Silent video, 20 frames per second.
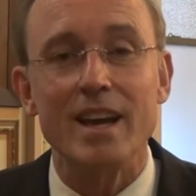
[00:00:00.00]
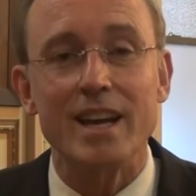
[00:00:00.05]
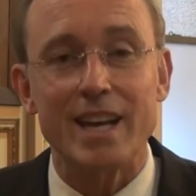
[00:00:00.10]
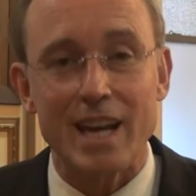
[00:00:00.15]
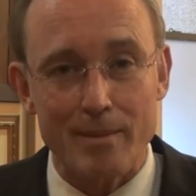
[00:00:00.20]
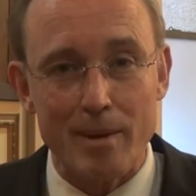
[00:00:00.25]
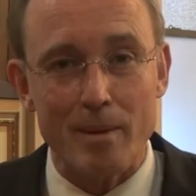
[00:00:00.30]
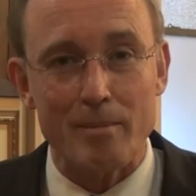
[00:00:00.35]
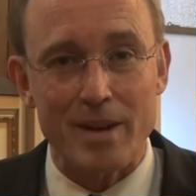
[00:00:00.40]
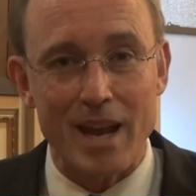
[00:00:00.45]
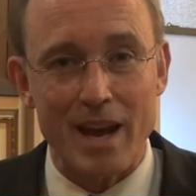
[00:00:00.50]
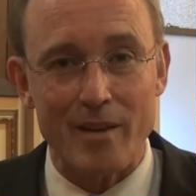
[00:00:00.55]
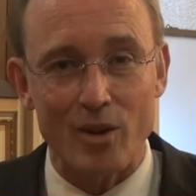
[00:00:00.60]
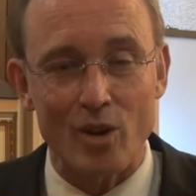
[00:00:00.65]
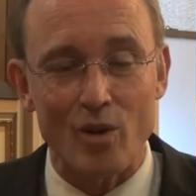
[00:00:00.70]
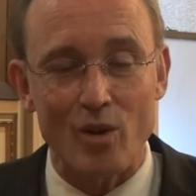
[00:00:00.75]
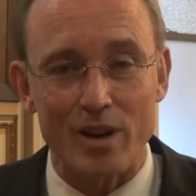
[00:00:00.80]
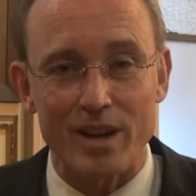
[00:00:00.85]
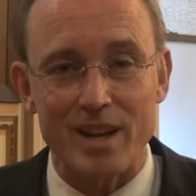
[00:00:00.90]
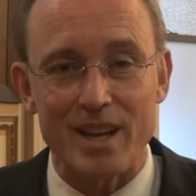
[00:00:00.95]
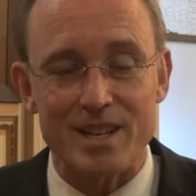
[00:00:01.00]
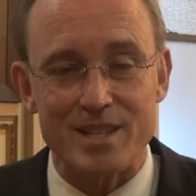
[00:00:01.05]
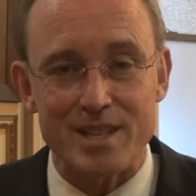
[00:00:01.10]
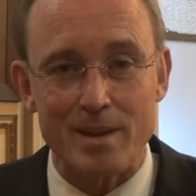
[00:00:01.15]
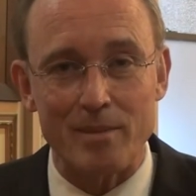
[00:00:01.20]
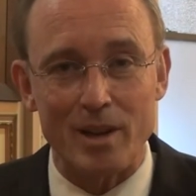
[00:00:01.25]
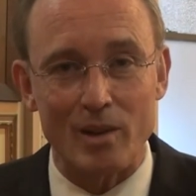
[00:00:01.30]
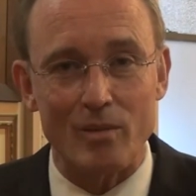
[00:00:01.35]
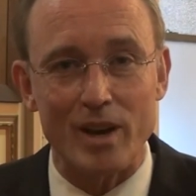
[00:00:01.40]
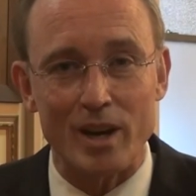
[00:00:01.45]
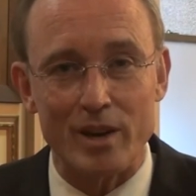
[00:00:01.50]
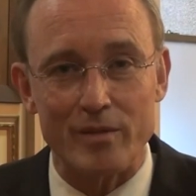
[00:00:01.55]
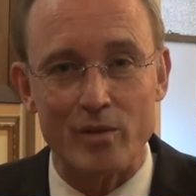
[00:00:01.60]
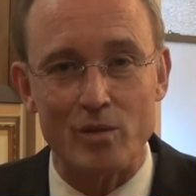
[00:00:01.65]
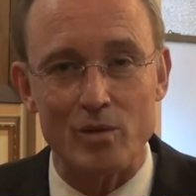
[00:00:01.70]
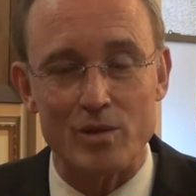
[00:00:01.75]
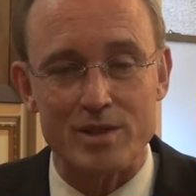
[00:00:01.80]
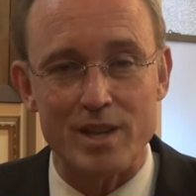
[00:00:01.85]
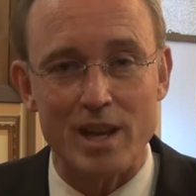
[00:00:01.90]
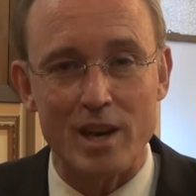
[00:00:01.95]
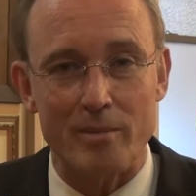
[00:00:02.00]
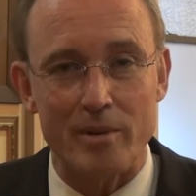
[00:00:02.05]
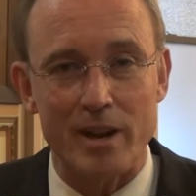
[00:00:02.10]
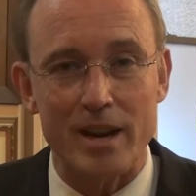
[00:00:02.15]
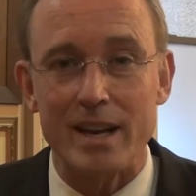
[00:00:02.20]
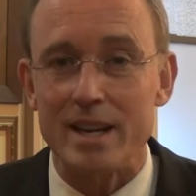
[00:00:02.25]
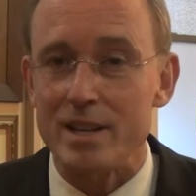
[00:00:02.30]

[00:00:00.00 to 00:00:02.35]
Come up and have a look. It's something wonderful to celebrate,